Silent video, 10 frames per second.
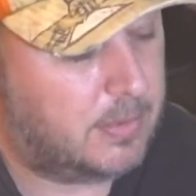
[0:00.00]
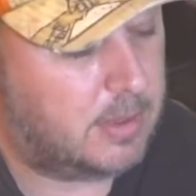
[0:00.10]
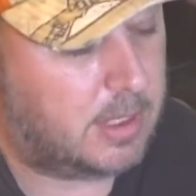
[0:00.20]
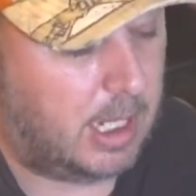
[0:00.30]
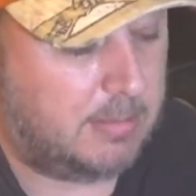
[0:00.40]

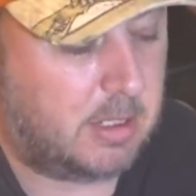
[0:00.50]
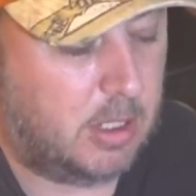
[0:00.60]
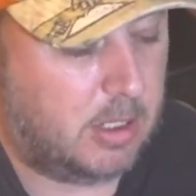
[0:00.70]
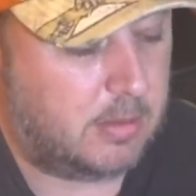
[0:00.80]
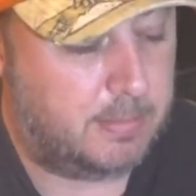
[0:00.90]
Sam's
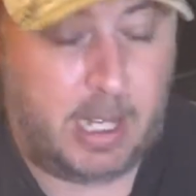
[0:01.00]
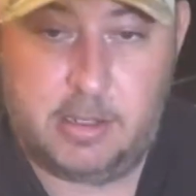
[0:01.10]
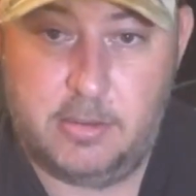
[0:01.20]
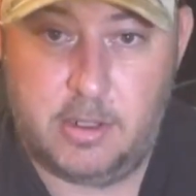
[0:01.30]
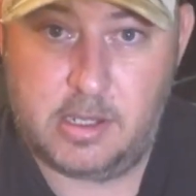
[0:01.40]
guys have packed
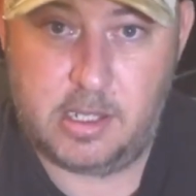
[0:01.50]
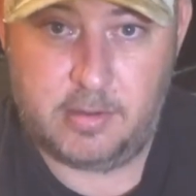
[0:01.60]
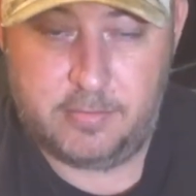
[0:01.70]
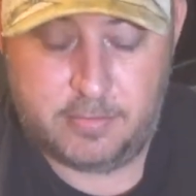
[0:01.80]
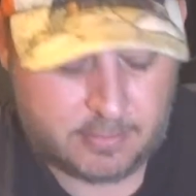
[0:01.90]
the right
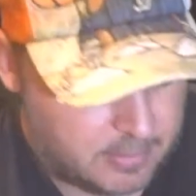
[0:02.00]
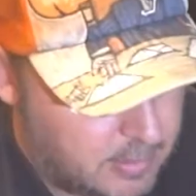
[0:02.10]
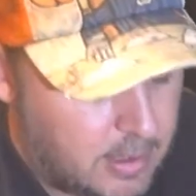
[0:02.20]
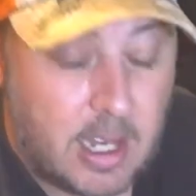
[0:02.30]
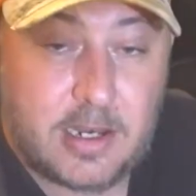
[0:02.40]
stuff
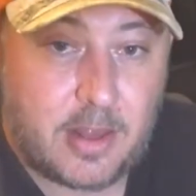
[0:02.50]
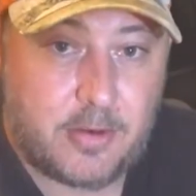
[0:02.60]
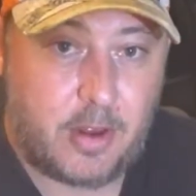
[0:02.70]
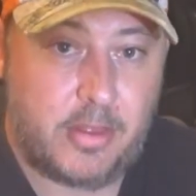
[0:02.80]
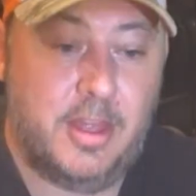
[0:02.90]
and done the
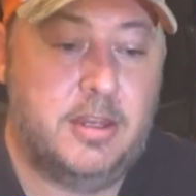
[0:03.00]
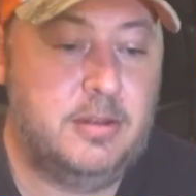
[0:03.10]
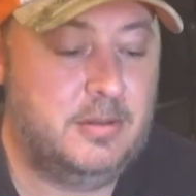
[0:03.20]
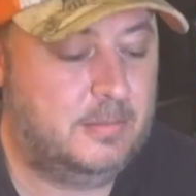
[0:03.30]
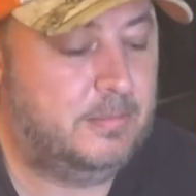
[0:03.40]
right thing,
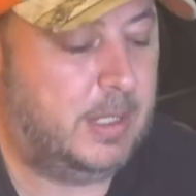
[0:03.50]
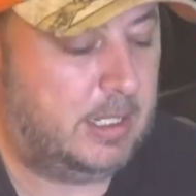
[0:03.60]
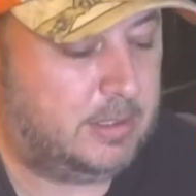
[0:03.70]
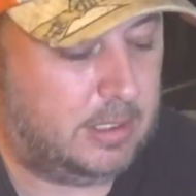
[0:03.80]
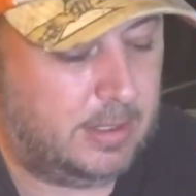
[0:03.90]

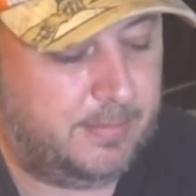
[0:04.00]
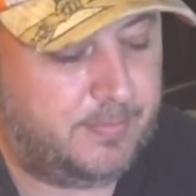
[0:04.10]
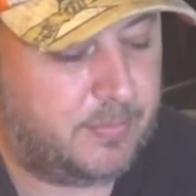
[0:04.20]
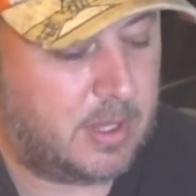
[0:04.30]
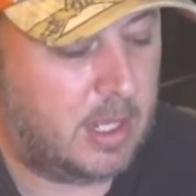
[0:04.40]
but um,
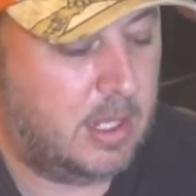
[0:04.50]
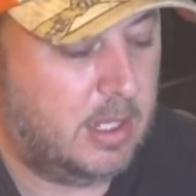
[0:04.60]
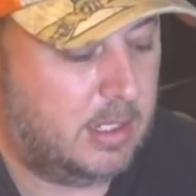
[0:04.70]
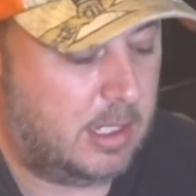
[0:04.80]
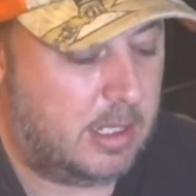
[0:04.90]

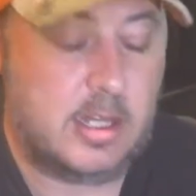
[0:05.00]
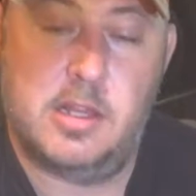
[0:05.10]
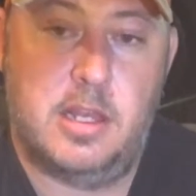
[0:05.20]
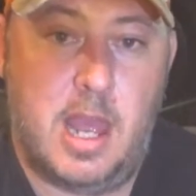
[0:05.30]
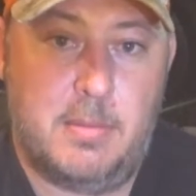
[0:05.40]
these things
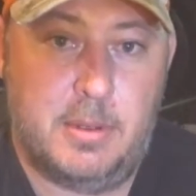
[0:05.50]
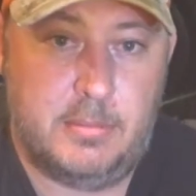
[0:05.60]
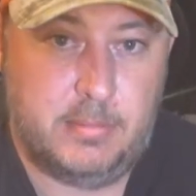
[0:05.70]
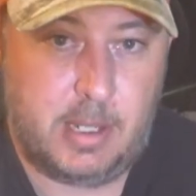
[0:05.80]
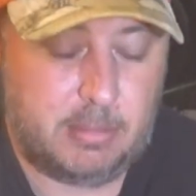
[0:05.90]
can happen.
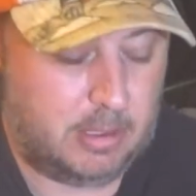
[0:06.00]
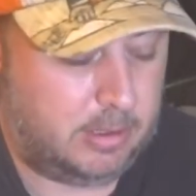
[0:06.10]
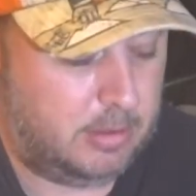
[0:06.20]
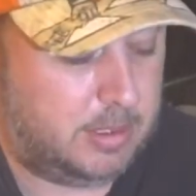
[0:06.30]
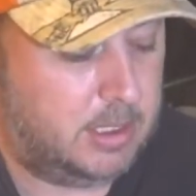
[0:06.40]
People are
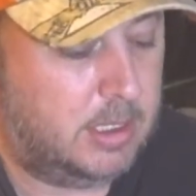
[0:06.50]
human.